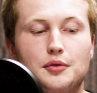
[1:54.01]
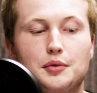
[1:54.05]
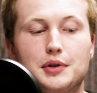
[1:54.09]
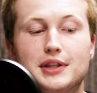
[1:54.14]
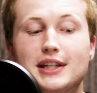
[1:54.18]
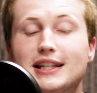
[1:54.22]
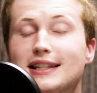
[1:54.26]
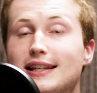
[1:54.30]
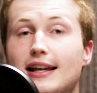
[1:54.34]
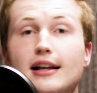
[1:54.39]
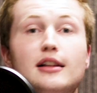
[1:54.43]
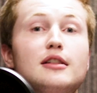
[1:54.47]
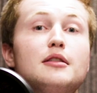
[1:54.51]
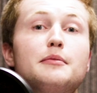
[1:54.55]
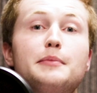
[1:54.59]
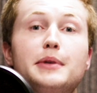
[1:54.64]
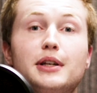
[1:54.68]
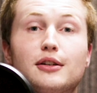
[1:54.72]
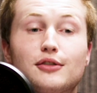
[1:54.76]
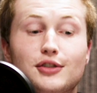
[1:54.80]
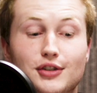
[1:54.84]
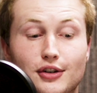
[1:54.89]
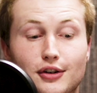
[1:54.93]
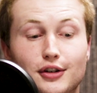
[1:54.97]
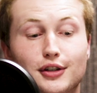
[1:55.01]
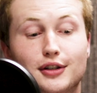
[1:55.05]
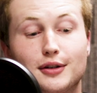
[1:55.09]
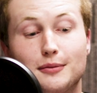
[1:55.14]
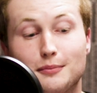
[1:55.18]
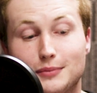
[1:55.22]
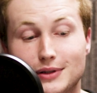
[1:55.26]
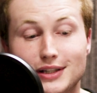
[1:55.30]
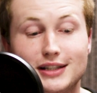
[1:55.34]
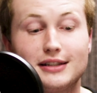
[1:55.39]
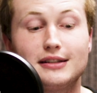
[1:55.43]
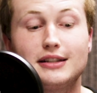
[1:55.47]
When the telomeres are
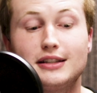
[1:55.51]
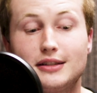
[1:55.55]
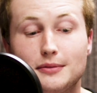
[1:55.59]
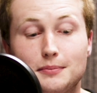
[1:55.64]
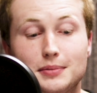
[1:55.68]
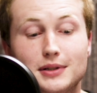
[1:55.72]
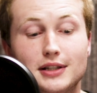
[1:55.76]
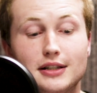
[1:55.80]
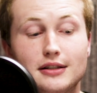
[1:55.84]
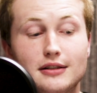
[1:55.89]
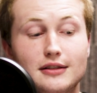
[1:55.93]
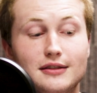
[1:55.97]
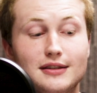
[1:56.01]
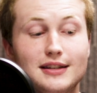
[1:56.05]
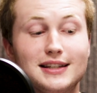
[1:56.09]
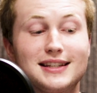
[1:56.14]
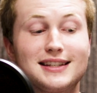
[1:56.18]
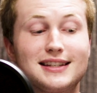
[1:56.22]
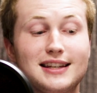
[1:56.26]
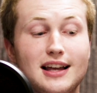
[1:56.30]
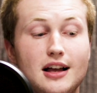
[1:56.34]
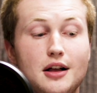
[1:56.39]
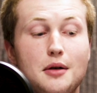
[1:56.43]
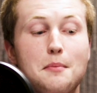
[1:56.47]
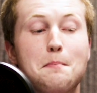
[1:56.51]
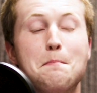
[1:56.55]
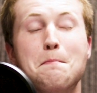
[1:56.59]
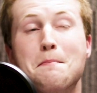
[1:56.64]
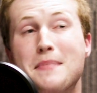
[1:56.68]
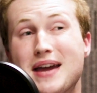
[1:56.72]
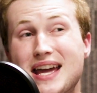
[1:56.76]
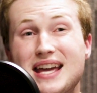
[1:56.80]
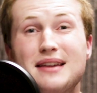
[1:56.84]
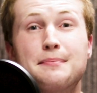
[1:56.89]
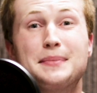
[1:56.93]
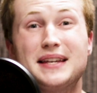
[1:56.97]
completely depleted, the cell
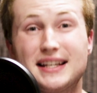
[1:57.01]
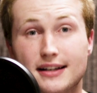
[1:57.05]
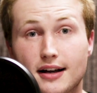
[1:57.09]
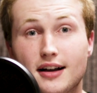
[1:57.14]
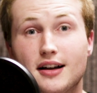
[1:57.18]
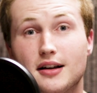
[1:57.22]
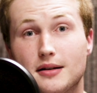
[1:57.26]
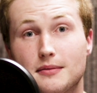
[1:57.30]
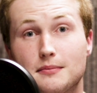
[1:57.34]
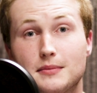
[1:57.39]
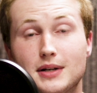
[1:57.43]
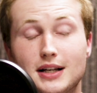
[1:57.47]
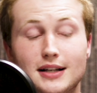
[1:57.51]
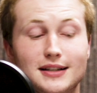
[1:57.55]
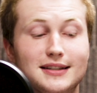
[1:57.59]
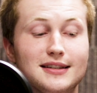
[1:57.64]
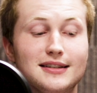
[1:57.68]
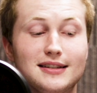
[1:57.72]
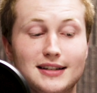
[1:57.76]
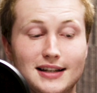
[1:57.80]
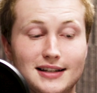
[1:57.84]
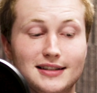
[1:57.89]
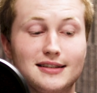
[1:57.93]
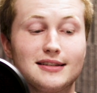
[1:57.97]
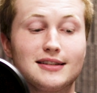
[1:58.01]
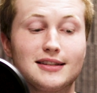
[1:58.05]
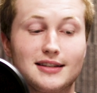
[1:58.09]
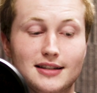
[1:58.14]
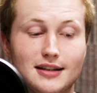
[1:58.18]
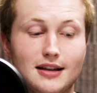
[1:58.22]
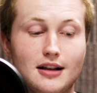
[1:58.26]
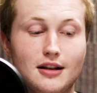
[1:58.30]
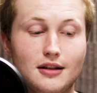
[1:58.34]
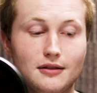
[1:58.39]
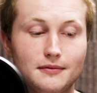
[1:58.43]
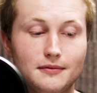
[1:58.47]
may become a senescent
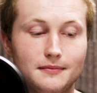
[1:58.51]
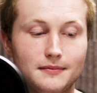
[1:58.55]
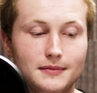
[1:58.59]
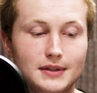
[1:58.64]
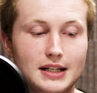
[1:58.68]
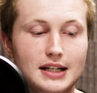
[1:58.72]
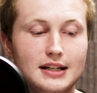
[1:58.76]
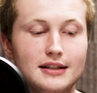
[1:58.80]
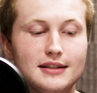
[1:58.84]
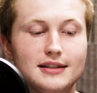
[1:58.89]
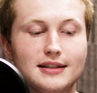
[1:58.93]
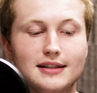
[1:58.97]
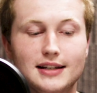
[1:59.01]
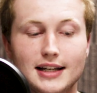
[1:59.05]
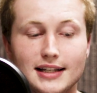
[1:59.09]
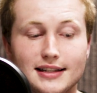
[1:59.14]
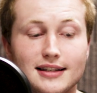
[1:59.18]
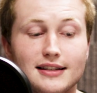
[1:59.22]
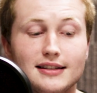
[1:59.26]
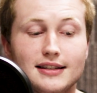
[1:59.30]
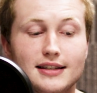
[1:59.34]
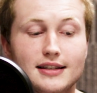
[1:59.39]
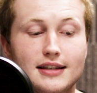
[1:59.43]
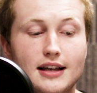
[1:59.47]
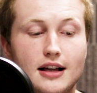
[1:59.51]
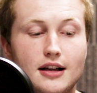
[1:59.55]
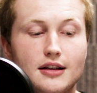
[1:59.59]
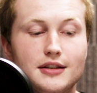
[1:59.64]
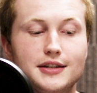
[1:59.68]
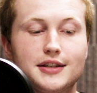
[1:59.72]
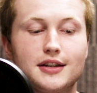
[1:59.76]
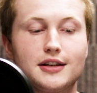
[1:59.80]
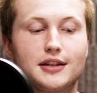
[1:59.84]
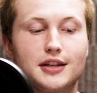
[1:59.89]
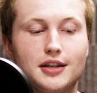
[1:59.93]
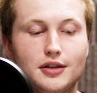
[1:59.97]
cell. Senescent
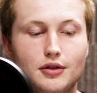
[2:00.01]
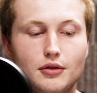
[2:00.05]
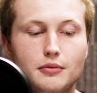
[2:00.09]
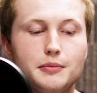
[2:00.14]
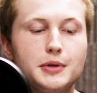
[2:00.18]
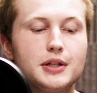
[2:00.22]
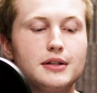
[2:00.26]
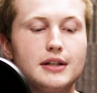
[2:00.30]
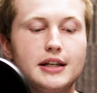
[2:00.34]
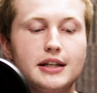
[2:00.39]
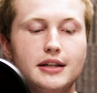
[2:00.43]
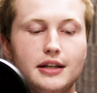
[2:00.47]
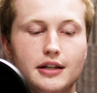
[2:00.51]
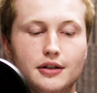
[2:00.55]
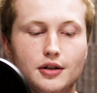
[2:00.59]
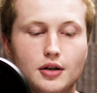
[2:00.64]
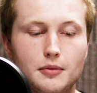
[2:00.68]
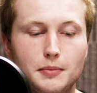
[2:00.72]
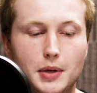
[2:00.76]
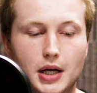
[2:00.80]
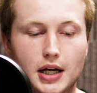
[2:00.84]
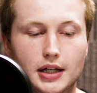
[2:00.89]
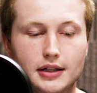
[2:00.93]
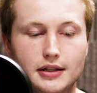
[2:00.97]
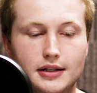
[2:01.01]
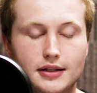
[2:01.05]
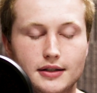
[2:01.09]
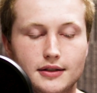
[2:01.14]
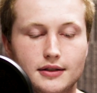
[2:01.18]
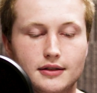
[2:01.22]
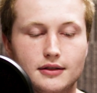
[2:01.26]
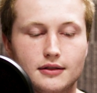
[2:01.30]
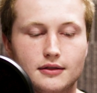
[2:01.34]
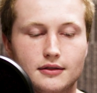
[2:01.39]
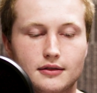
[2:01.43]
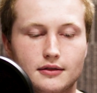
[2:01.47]
cells accumulate in our
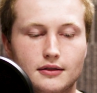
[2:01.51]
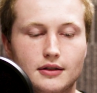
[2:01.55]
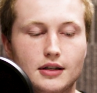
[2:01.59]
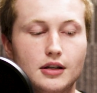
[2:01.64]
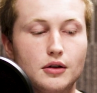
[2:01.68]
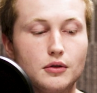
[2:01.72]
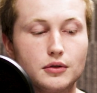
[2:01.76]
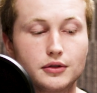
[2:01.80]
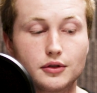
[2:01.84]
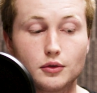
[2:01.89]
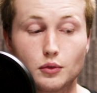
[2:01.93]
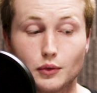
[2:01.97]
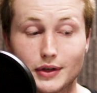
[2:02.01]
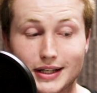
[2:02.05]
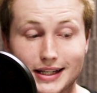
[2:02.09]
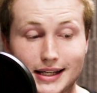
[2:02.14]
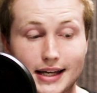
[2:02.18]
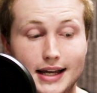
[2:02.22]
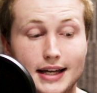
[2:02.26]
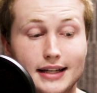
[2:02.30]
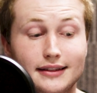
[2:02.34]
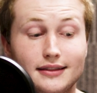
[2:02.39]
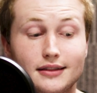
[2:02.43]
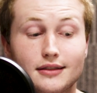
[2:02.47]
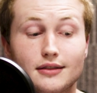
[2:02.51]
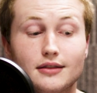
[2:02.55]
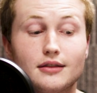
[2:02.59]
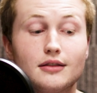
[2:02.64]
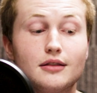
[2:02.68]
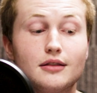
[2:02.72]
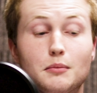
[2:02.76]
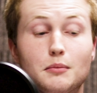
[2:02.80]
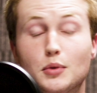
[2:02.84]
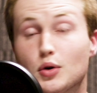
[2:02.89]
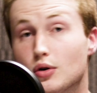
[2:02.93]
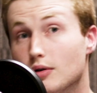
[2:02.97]
bodies. The older we get,
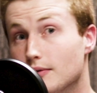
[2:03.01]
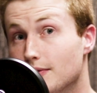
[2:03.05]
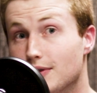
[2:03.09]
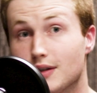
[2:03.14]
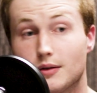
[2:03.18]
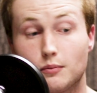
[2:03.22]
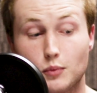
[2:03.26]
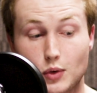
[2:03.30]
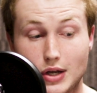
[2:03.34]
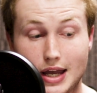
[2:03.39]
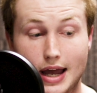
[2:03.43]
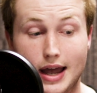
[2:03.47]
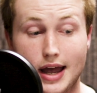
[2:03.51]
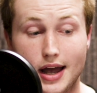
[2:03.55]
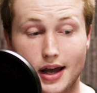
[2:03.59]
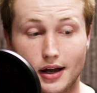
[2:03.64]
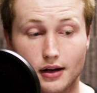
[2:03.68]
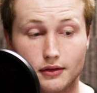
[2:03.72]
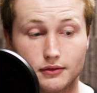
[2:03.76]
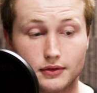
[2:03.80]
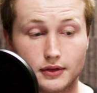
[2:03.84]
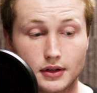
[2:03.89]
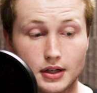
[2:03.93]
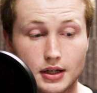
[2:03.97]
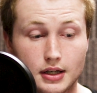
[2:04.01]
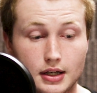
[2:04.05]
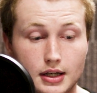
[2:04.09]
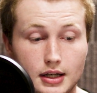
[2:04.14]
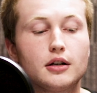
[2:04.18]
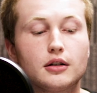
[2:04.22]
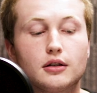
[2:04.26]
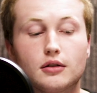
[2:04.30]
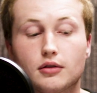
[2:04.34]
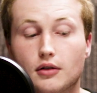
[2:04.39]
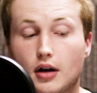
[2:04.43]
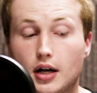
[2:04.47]
the more of them we have.
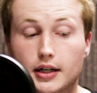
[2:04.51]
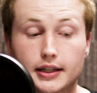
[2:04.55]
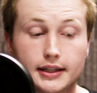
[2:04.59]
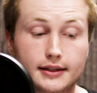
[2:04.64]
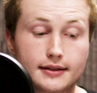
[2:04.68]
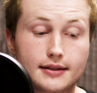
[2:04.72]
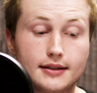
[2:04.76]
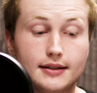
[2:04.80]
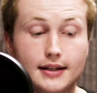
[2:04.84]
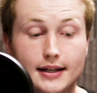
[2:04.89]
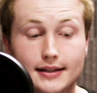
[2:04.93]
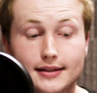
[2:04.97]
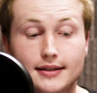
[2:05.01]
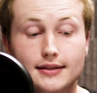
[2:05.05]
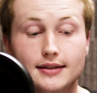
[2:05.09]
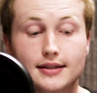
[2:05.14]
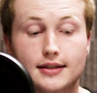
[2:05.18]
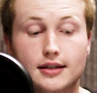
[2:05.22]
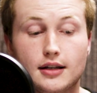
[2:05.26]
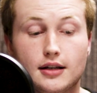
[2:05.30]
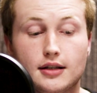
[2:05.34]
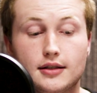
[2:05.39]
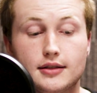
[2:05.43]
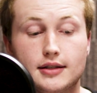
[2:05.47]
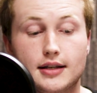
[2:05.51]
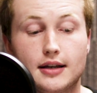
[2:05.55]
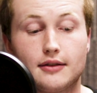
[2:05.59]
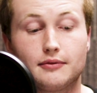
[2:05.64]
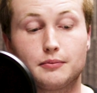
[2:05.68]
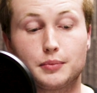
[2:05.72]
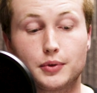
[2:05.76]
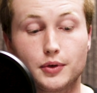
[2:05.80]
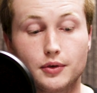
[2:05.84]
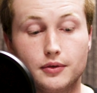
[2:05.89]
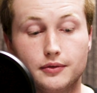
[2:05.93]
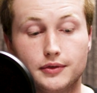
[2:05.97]
Chronic senescent cells
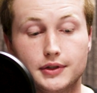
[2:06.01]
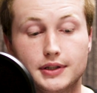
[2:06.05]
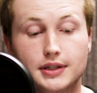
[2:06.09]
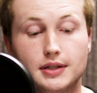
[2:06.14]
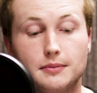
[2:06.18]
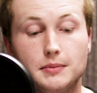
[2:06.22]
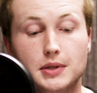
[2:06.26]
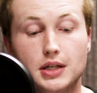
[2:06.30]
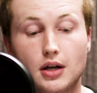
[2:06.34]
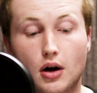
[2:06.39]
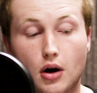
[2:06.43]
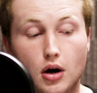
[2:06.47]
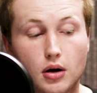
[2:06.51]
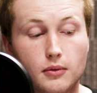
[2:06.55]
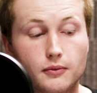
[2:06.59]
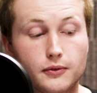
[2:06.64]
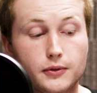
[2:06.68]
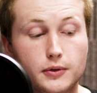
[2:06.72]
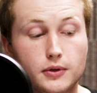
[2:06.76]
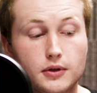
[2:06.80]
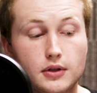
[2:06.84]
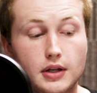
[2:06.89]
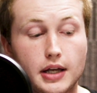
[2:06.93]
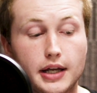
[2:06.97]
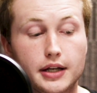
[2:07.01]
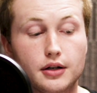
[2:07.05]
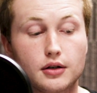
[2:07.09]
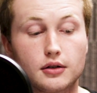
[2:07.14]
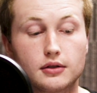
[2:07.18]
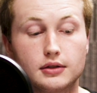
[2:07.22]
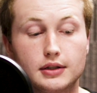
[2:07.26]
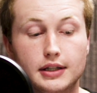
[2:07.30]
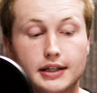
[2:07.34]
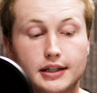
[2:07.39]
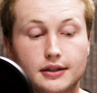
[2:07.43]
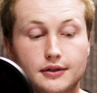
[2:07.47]
have proven to be harmful and
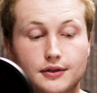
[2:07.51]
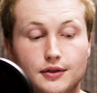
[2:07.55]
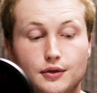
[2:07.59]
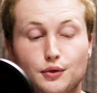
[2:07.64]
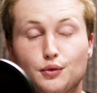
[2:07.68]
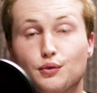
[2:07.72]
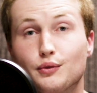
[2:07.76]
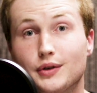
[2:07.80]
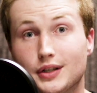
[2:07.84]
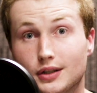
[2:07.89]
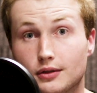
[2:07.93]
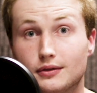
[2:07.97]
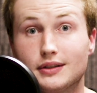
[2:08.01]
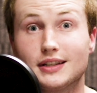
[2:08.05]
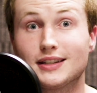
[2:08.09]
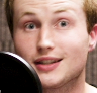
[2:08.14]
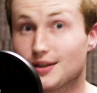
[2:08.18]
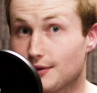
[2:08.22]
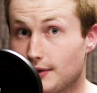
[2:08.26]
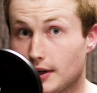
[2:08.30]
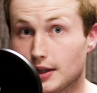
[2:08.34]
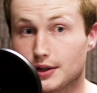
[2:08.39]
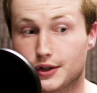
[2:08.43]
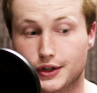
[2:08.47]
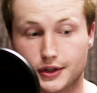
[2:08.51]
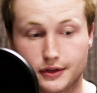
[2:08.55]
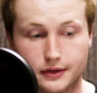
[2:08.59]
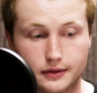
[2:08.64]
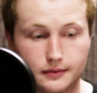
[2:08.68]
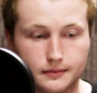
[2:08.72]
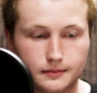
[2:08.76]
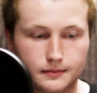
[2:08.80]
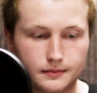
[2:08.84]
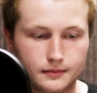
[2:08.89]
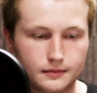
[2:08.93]
are linked to renal dysfunction.